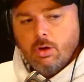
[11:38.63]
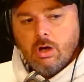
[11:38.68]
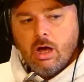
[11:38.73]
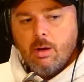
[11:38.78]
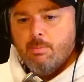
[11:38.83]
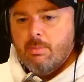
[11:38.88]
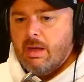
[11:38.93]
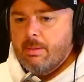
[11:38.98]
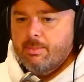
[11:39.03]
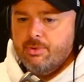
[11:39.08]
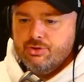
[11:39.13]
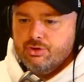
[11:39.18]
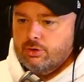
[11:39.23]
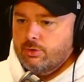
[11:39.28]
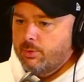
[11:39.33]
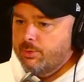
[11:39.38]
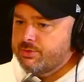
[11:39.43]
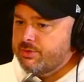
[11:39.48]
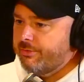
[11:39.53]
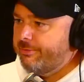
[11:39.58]
I'm members
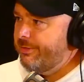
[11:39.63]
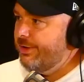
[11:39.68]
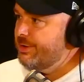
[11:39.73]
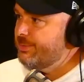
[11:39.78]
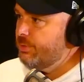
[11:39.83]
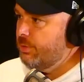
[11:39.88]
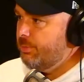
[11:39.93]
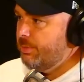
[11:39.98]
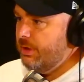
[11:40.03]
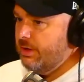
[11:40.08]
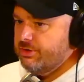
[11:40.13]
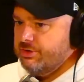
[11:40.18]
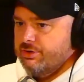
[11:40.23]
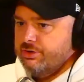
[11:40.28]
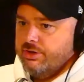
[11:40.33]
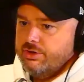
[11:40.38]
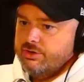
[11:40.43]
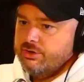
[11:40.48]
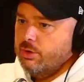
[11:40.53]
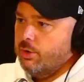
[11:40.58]
on loads of Facebook pages
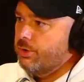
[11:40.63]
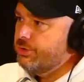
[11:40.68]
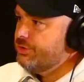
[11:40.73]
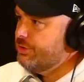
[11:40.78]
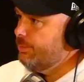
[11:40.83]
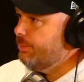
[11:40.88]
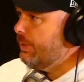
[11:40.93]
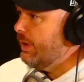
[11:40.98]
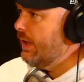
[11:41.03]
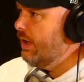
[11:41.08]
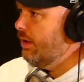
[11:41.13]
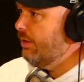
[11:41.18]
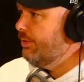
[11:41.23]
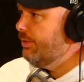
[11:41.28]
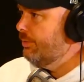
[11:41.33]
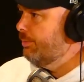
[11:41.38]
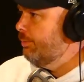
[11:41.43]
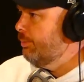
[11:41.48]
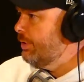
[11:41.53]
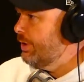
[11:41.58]
like Scots in
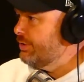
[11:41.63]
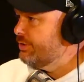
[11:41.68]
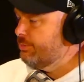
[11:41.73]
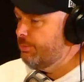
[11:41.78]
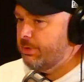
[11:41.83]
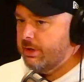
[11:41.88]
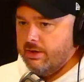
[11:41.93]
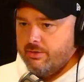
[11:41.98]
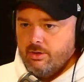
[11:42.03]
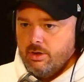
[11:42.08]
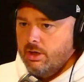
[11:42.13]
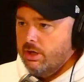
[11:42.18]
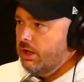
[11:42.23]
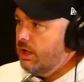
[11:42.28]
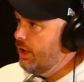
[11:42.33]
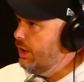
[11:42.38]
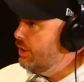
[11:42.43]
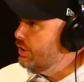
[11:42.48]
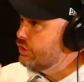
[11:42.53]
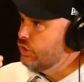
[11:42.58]
Perth and Brits in Perth,
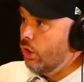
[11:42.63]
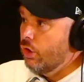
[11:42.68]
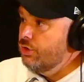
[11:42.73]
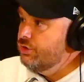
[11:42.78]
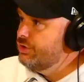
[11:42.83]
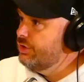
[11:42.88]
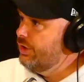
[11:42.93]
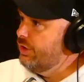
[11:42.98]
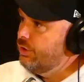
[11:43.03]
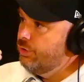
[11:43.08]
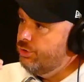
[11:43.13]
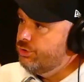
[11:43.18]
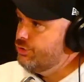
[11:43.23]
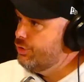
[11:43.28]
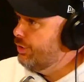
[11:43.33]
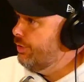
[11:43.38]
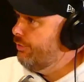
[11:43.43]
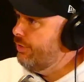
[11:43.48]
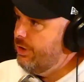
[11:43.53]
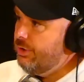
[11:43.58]
and it's constantly who's
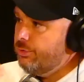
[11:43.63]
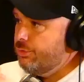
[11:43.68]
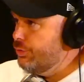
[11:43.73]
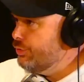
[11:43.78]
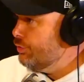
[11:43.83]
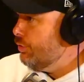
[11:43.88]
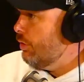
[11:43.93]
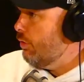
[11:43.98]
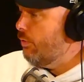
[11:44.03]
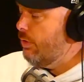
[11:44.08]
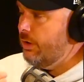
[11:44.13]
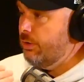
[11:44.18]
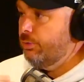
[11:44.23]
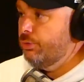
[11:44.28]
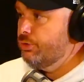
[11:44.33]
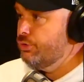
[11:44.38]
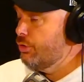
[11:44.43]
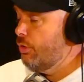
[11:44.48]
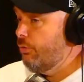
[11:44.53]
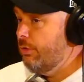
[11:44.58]
got a rental,
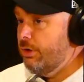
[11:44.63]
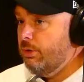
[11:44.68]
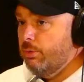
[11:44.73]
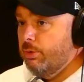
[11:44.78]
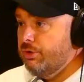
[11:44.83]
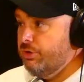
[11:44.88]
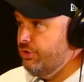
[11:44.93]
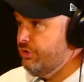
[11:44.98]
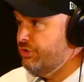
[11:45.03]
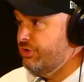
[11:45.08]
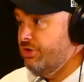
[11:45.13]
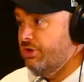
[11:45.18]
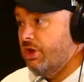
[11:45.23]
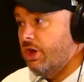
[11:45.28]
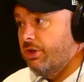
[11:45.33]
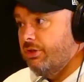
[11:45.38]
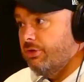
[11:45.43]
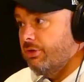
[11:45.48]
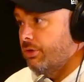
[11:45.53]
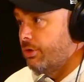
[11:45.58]
and there's
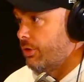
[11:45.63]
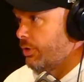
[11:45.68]
none.